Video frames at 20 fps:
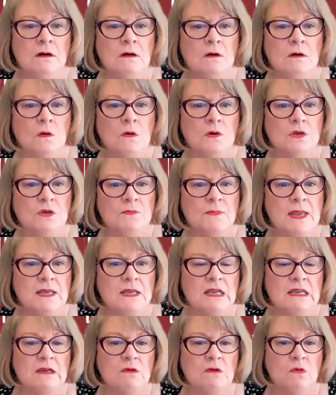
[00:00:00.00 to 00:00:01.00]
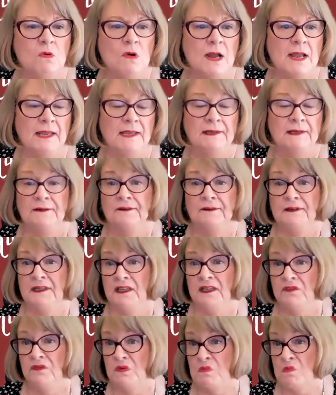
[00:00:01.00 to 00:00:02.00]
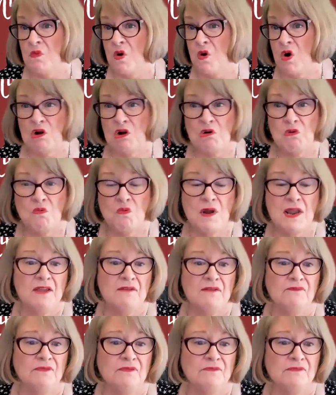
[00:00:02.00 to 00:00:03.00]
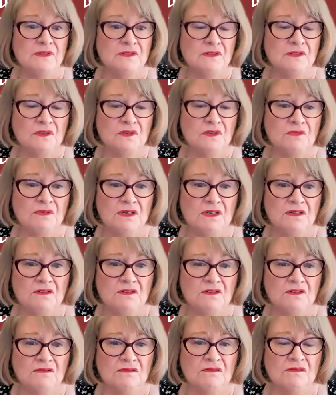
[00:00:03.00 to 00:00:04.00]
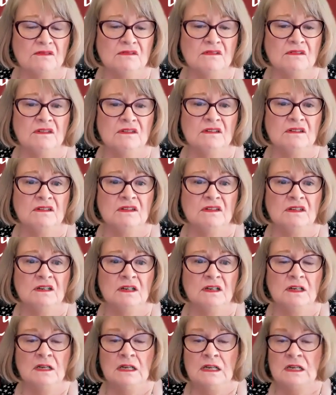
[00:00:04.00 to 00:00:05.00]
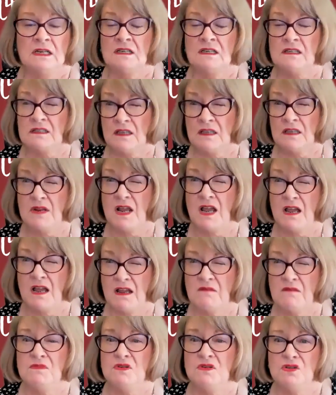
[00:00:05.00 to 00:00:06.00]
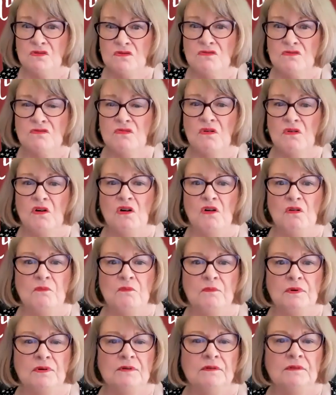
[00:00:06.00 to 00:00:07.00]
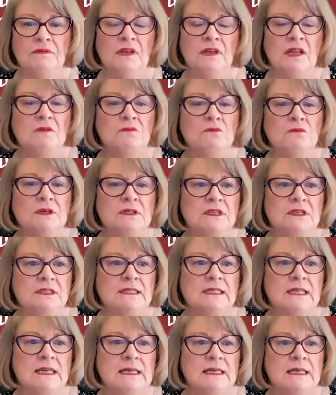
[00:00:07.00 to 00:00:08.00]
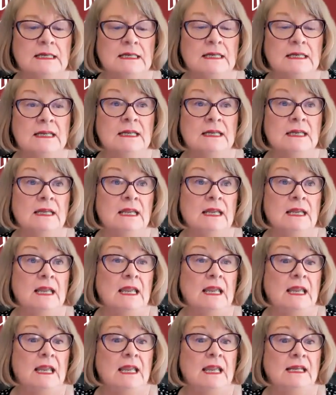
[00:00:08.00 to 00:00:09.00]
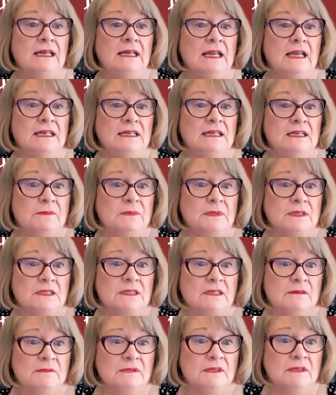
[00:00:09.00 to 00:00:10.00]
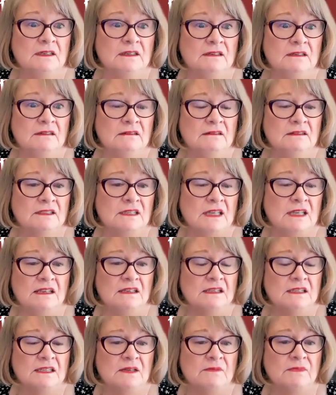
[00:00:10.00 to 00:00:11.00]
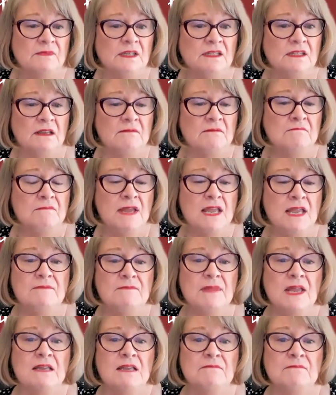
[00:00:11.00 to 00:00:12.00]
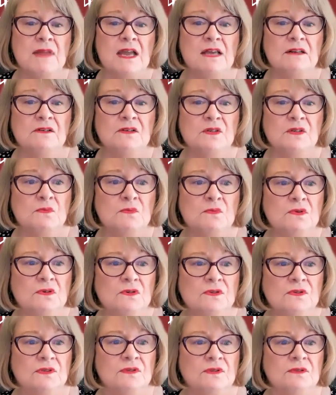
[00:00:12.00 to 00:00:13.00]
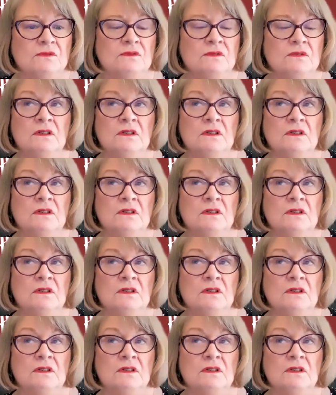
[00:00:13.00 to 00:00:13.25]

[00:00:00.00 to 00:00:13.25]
or you may get quiet or even walk away from the situation. Sometimes you grope at what to say and end up saying something that may make matters worse.